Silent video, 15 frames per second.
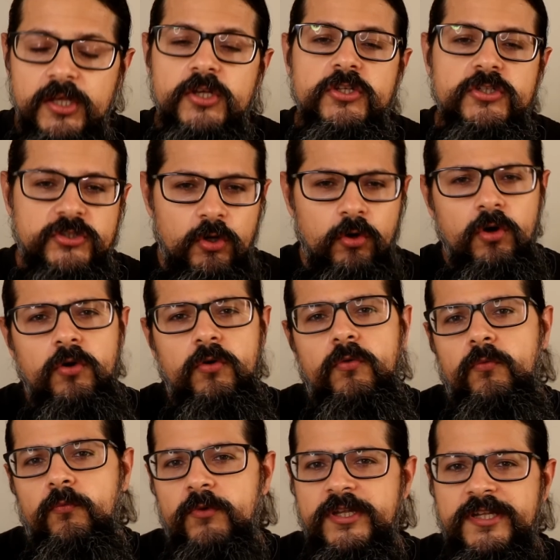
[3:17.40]
So
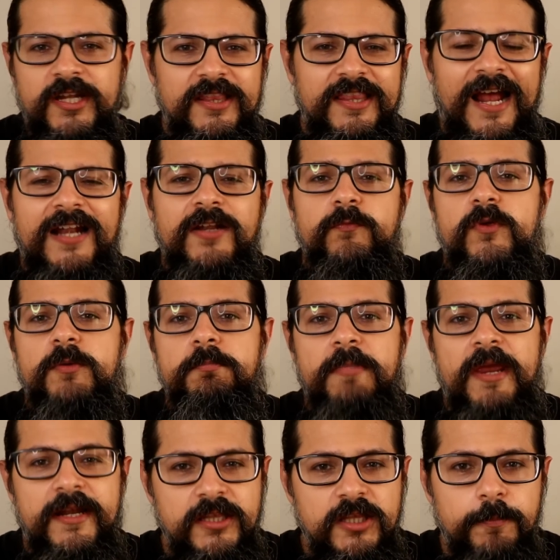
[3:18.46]
we did that. We
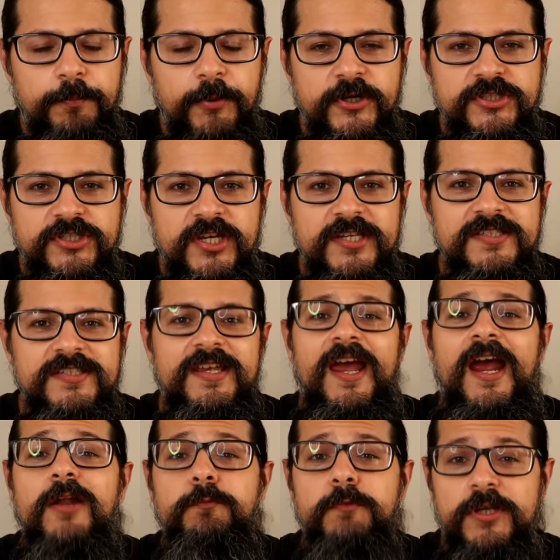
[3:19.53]
made the purchase
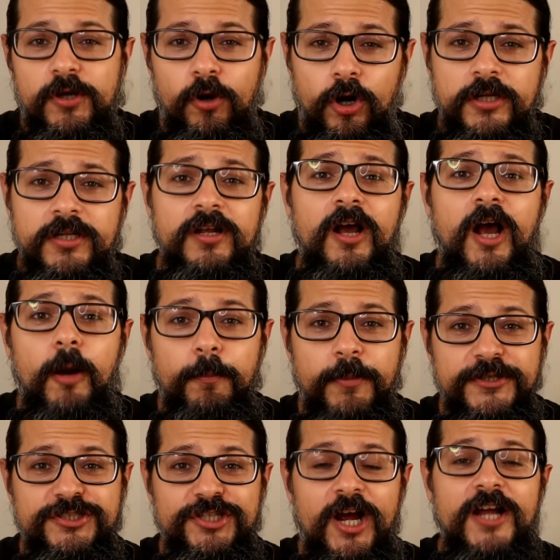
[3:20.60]
and we got our
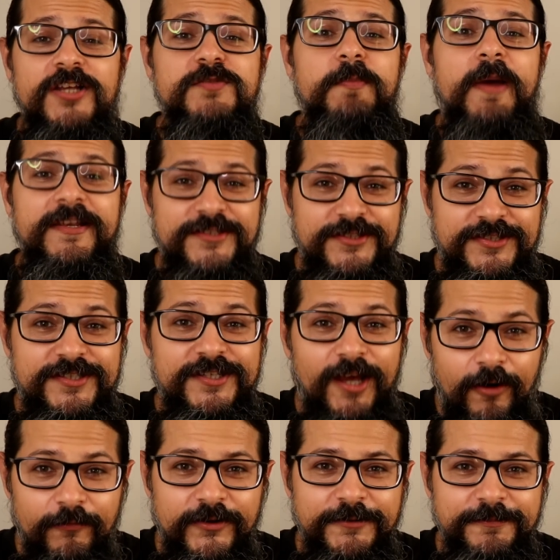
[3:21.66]
Bajaj Majesty
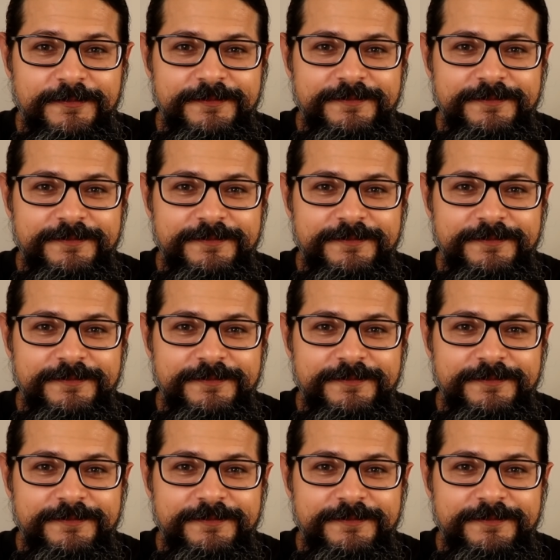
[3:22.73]
oven.